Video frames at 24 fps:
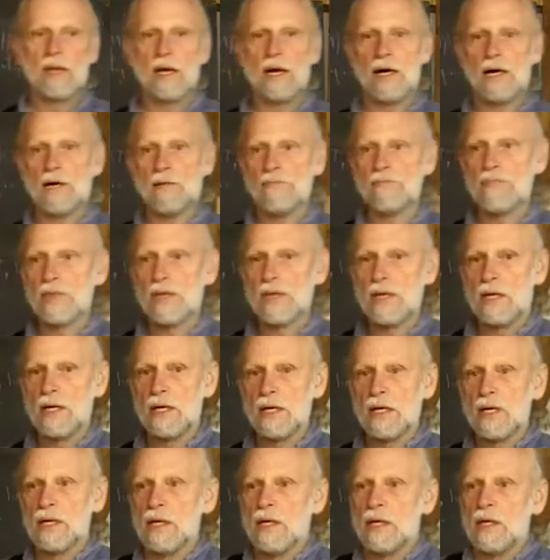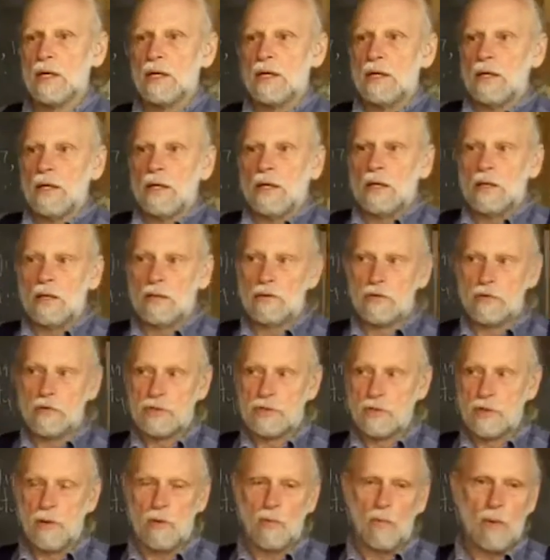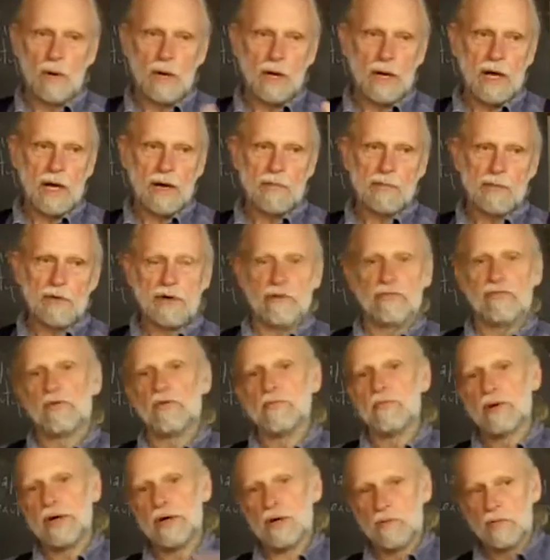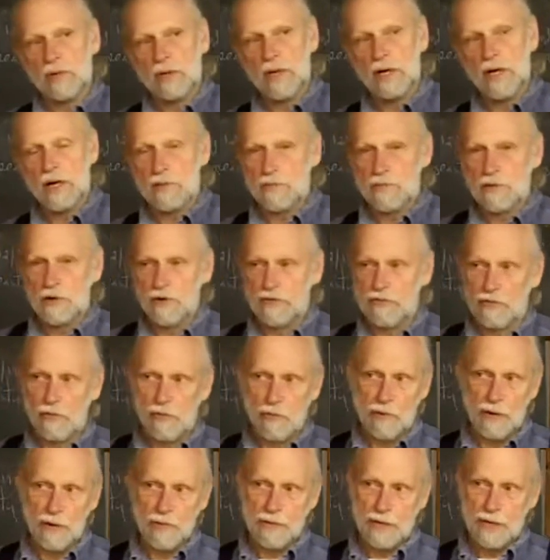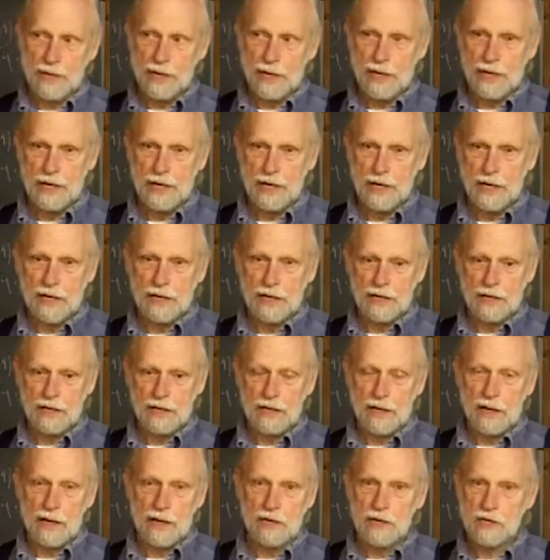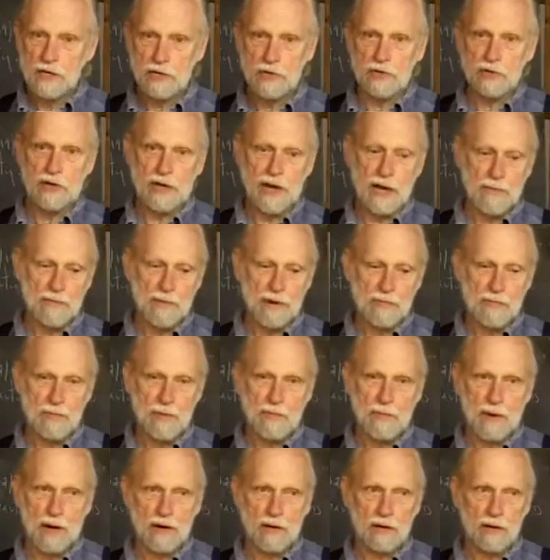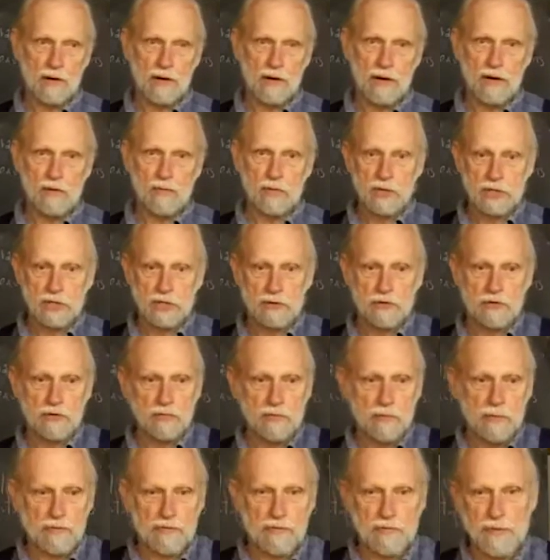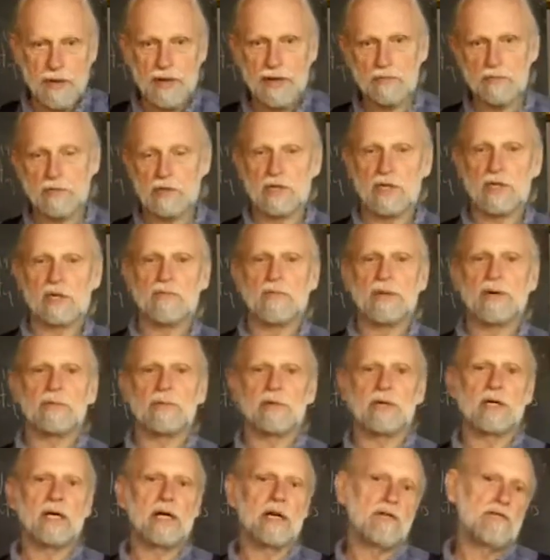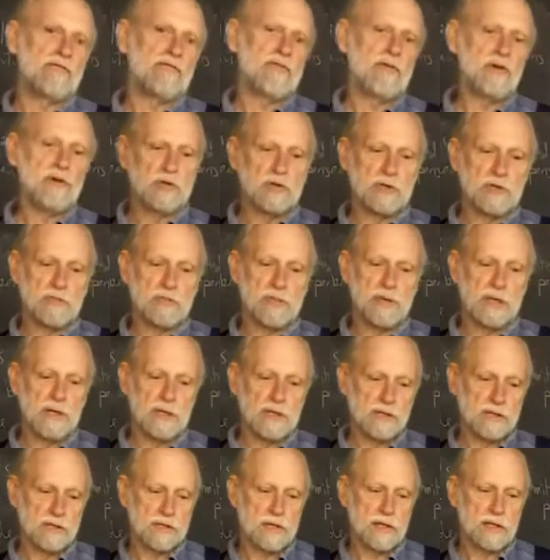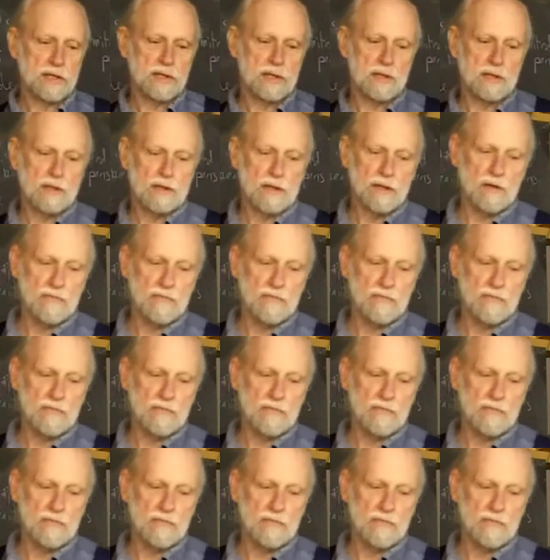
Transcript: Uh, there's one library for men, one library for women, and, and uh, an issue came up about, all right, which group of men was going to be able to get it first, because uh,